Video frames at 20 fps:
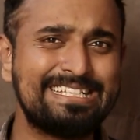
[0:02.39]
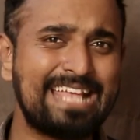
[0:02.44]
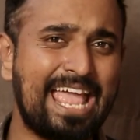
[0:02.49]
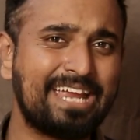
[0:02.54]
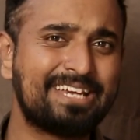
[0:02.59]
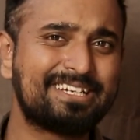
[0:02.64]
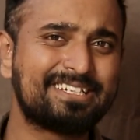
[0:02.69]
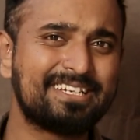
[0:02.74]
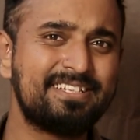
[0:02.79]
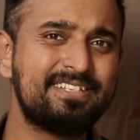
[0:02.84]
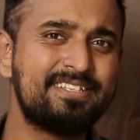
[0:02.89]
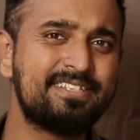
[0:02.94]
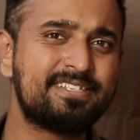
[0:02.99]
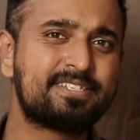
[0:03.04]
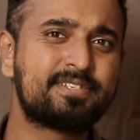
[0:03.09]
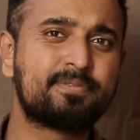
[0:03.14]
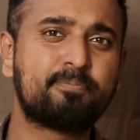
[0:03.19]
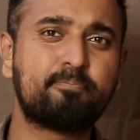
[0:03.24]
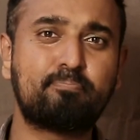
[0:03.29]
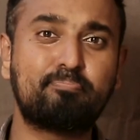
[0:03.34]

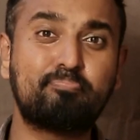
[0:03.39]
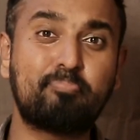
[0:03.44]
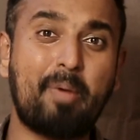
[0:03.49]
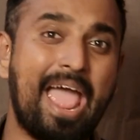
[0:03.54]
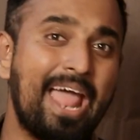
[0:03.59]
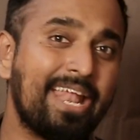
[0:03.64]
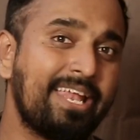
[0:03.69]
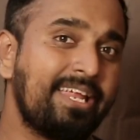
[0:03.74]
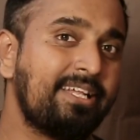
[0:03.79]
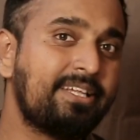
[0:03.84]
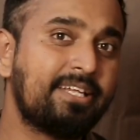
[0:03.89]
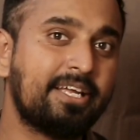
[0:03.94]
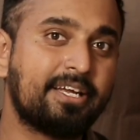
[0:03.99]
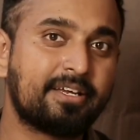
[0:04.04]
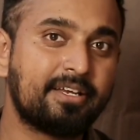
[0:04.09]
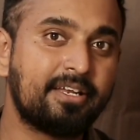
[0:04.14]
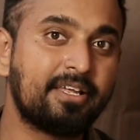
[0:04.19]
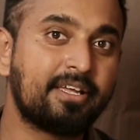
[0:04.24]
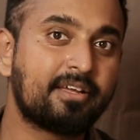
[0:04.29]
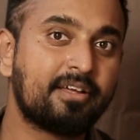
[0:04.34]
actions pairing
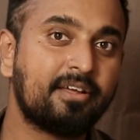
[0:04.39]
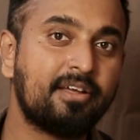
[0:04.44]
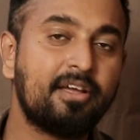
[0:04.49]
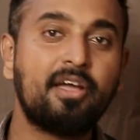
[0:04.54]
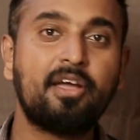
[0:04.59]
technique.